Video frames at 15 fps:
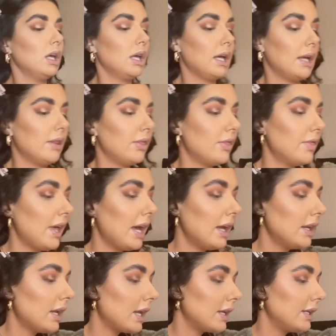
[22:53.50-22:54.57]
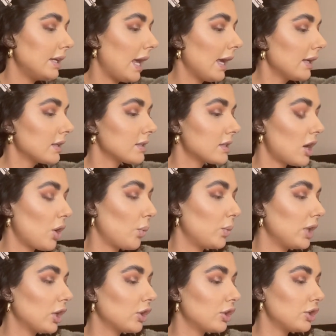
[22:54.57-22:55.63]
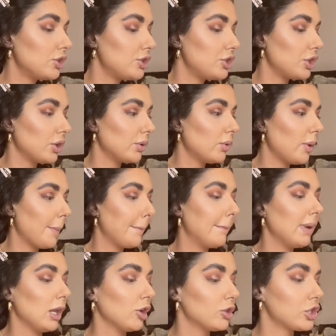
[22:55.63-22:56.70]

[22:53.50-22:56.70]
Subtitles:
And then next we are going to do blush.